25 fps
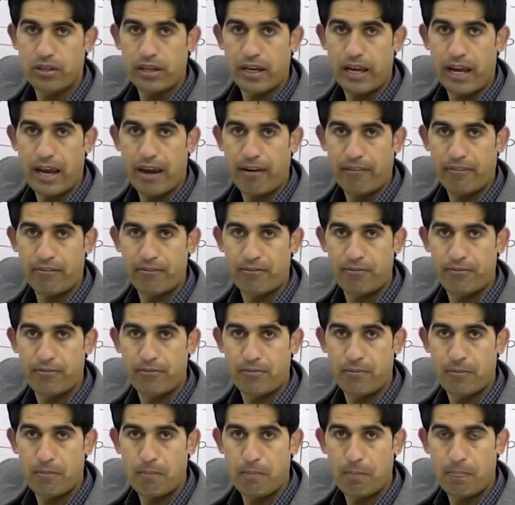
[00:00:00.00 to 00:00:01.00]

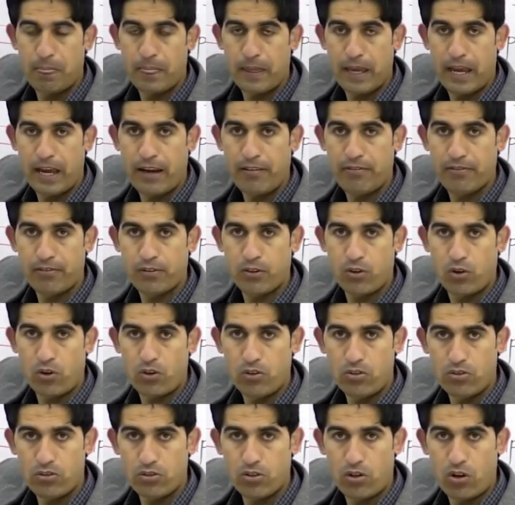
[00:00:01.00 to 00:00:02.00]
F
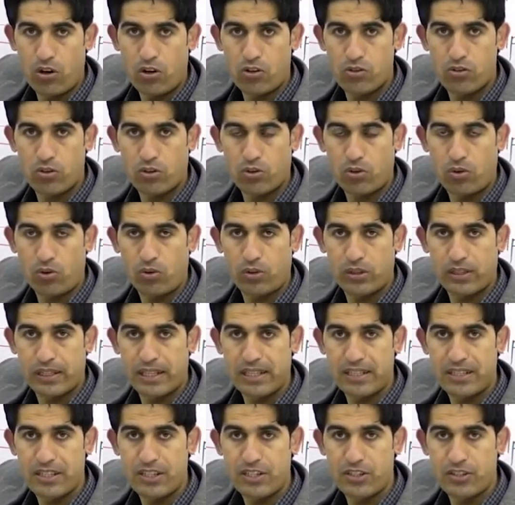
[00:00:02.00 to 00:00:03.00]
clause, also called
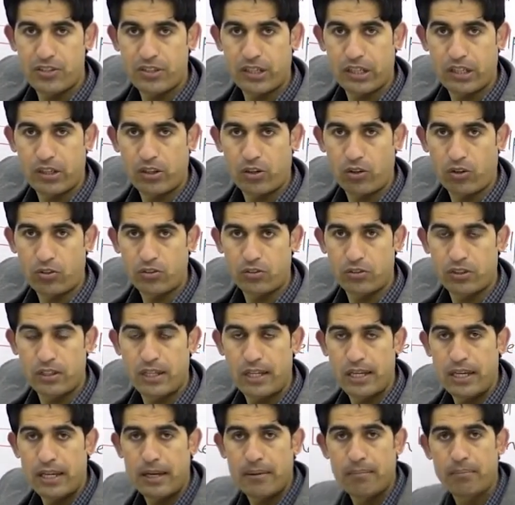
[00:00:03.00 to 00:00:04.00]
conditional clause.
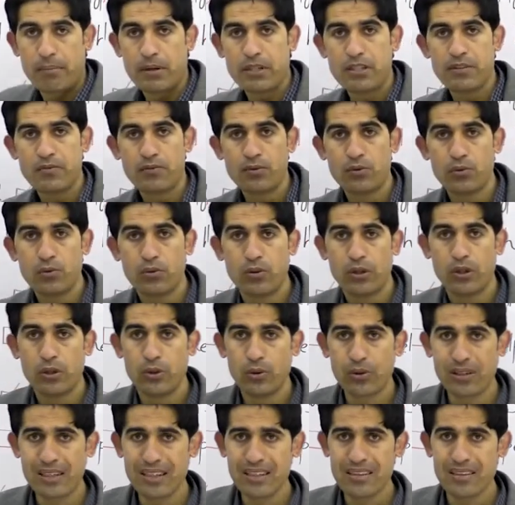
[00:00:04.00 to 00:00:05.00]
But if you
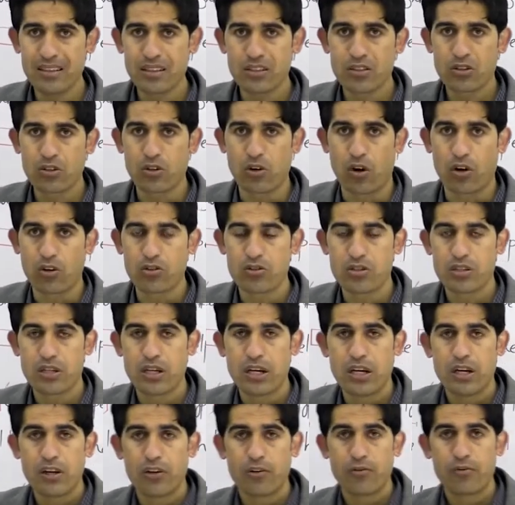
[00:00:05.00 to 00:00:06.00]
look at this clause,
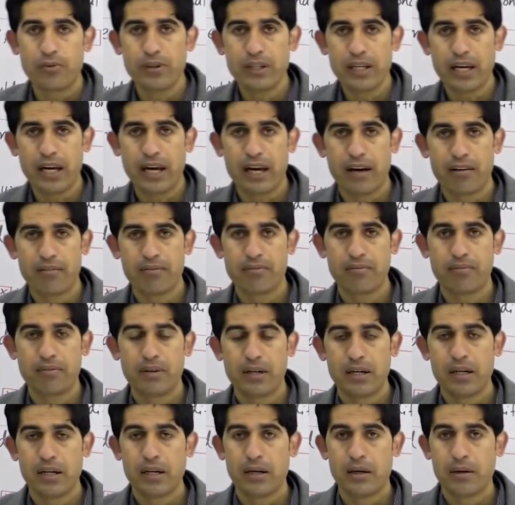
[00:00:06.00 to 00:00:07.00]
we have
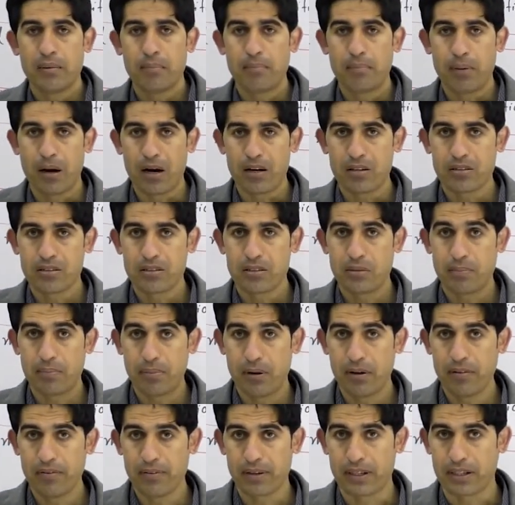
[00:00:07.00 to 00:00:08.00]
past
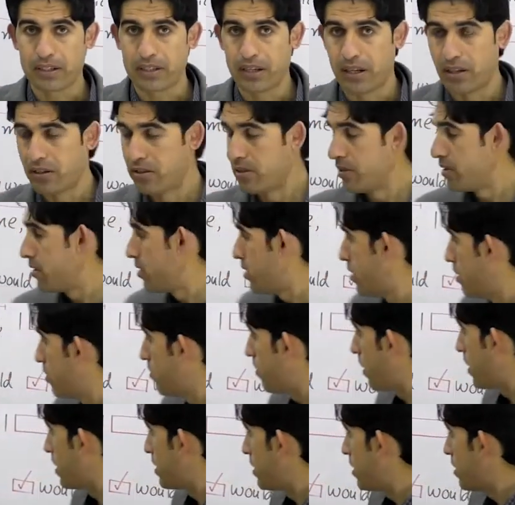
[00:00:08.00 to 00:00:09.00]
perfect tense.
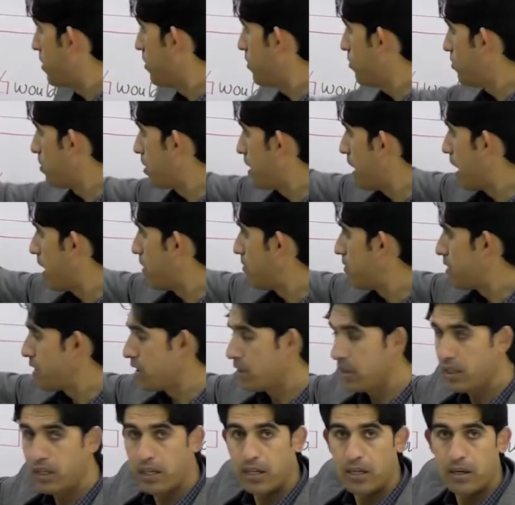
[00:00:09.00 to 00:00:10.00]
Right here we have
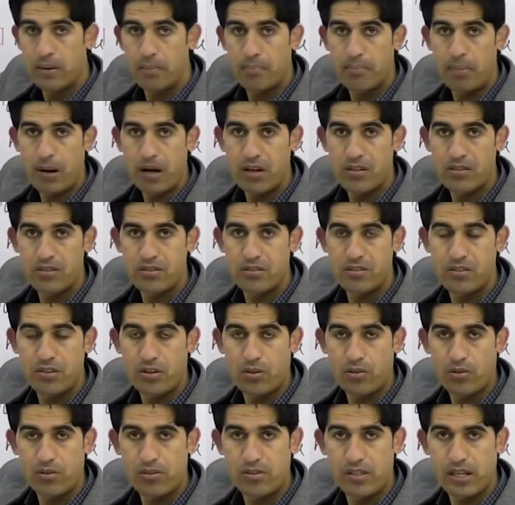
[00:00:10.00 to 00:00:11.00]
the past
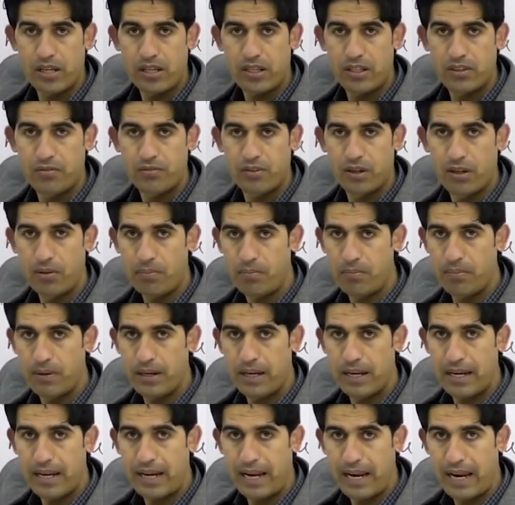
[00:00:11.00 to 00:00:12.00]
auxiliary verb
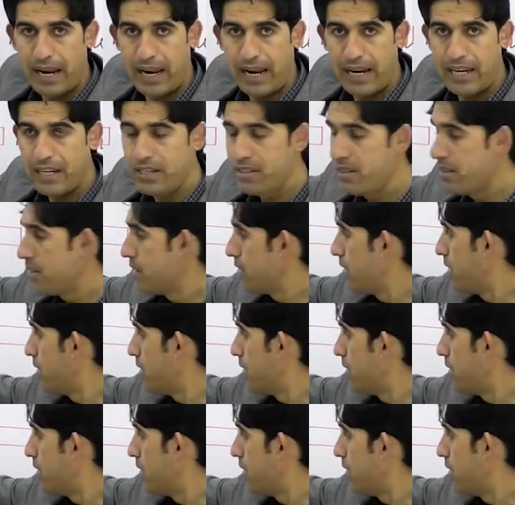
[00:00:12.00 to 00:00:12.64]
had